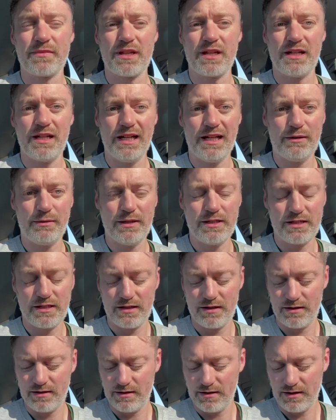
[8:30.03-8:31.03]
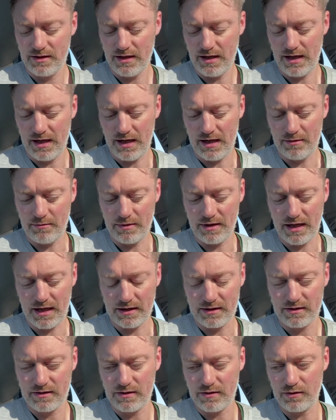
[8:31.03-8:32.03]
liquid, and that
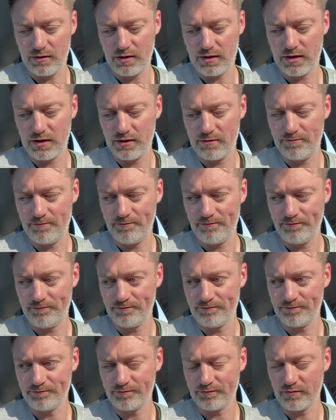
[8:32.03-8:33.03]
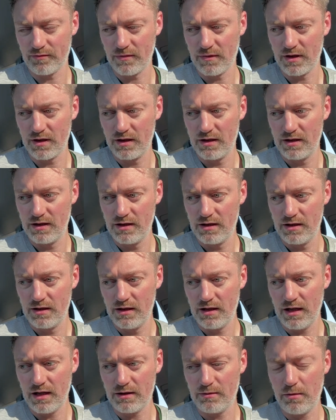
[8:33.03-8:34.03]
took, I
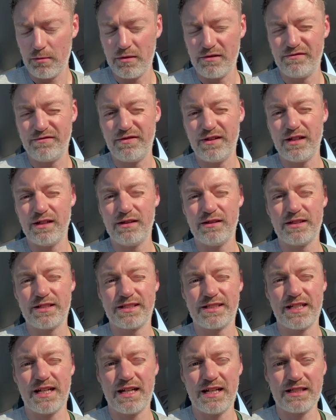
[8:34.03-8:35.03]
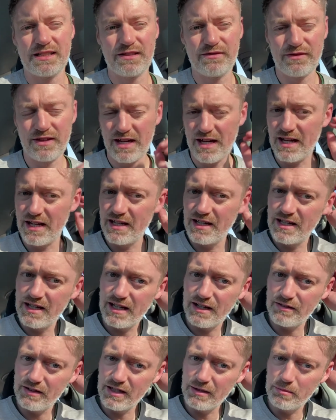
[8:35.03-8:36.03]
could probably feel the start of that
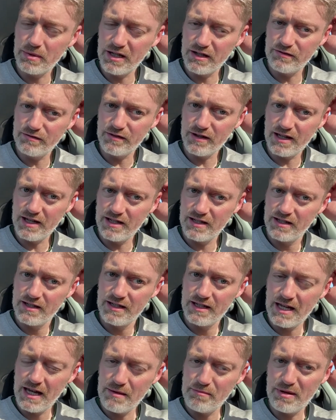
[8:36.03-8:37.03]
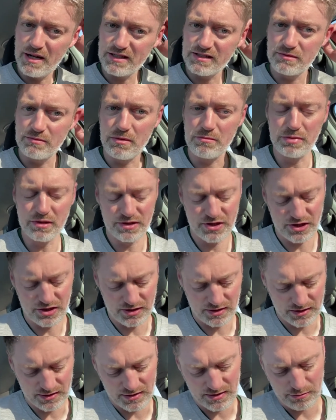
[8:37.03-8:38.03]
having a bit of impact on my blood
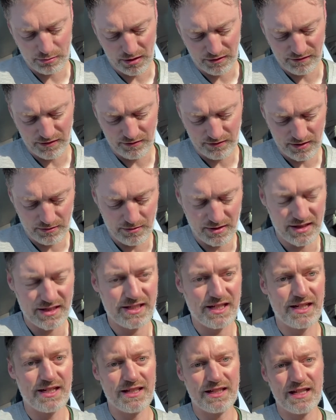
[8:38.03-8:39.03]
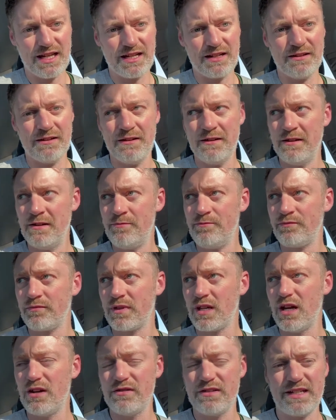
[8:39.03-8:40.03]
sugars about 15 minutes in, and then
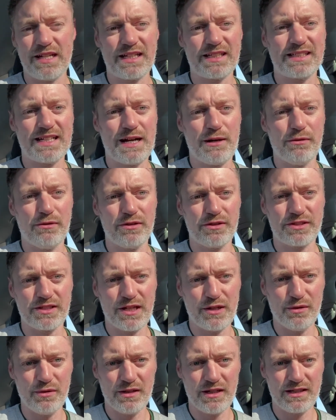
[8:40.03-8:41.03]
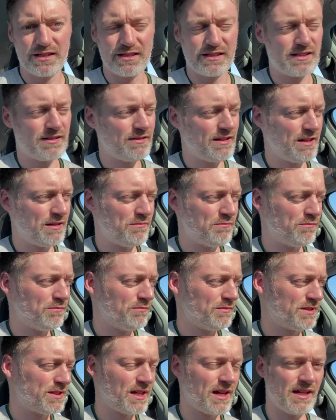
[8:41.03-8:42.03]
over the next hour or so I'm
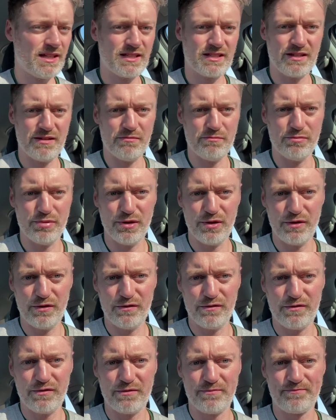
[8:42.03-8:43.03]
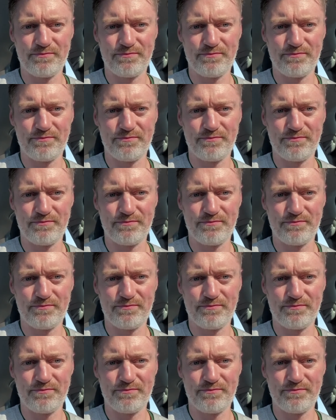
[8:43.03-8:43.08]
starting to improve